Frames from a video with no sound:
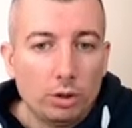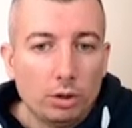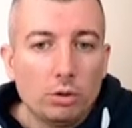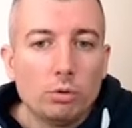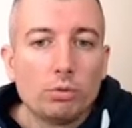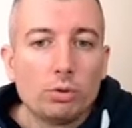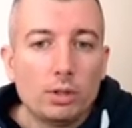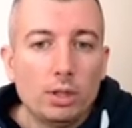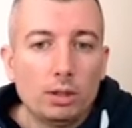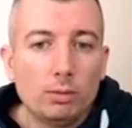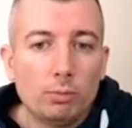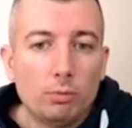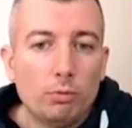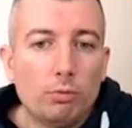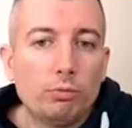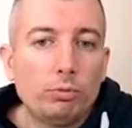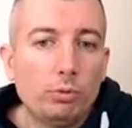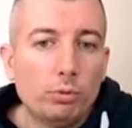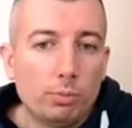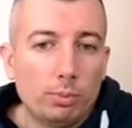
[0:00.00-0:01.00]
used that
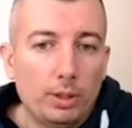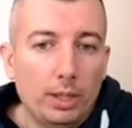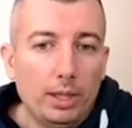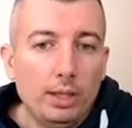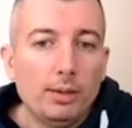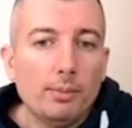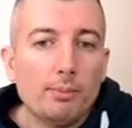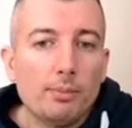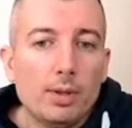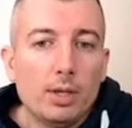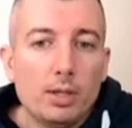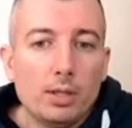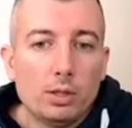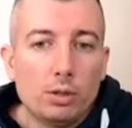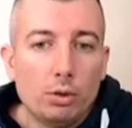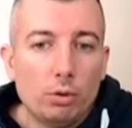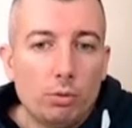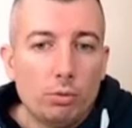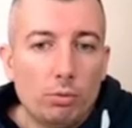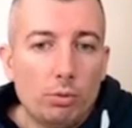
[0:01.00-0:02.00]
move to play,
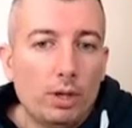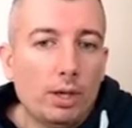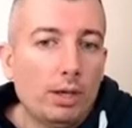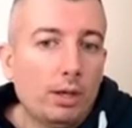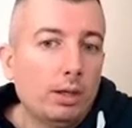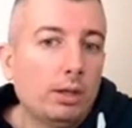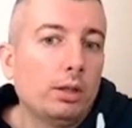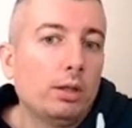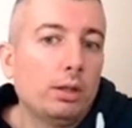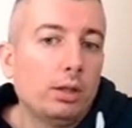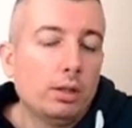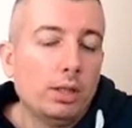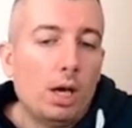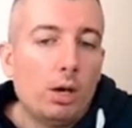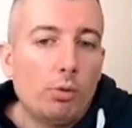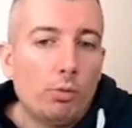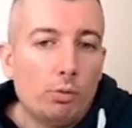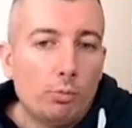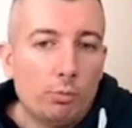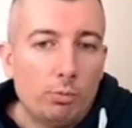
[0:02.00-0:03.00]
so
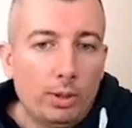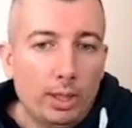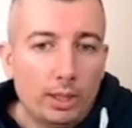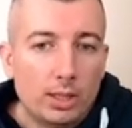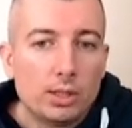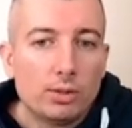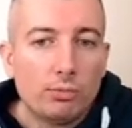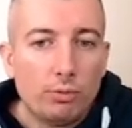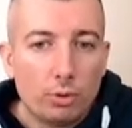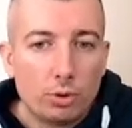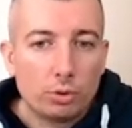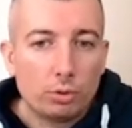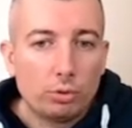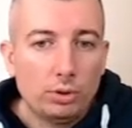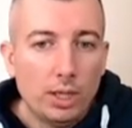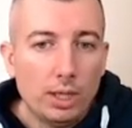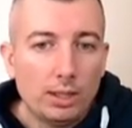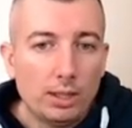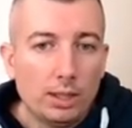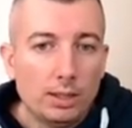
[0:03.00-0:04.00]
now black is forced to
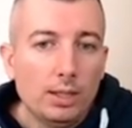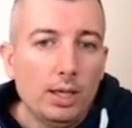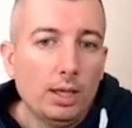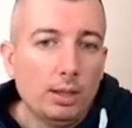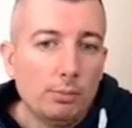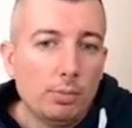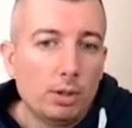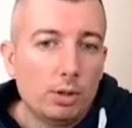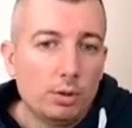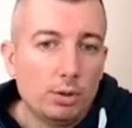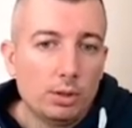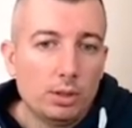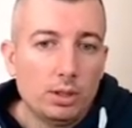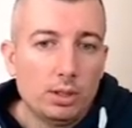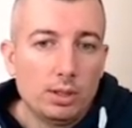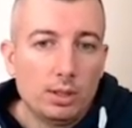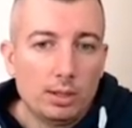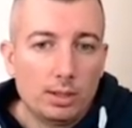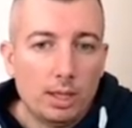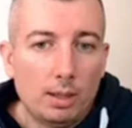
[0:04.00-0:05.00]
take that knight, because
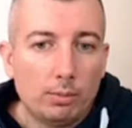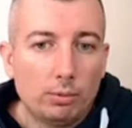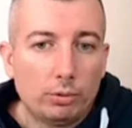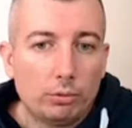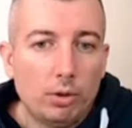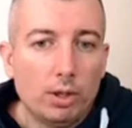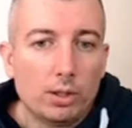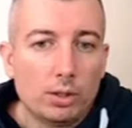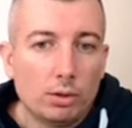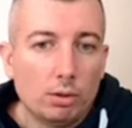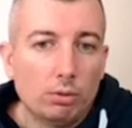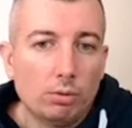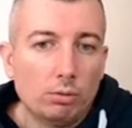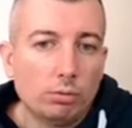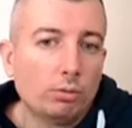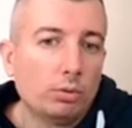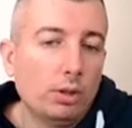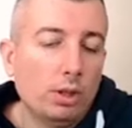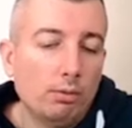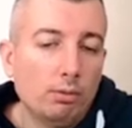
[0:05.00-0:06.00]
this is double threat, so
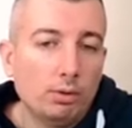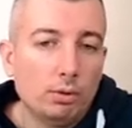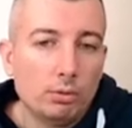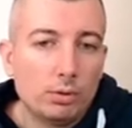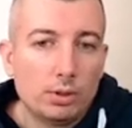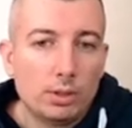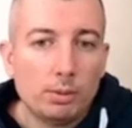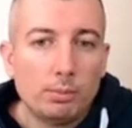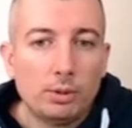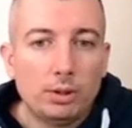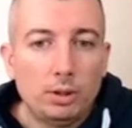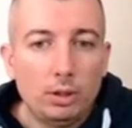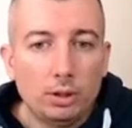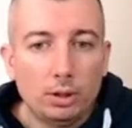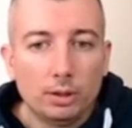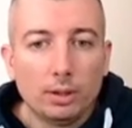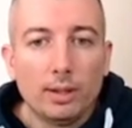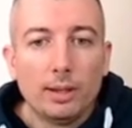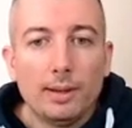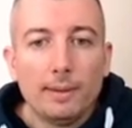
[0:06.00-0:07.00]
he will lose some
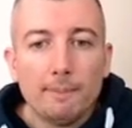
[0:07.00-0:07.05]
material.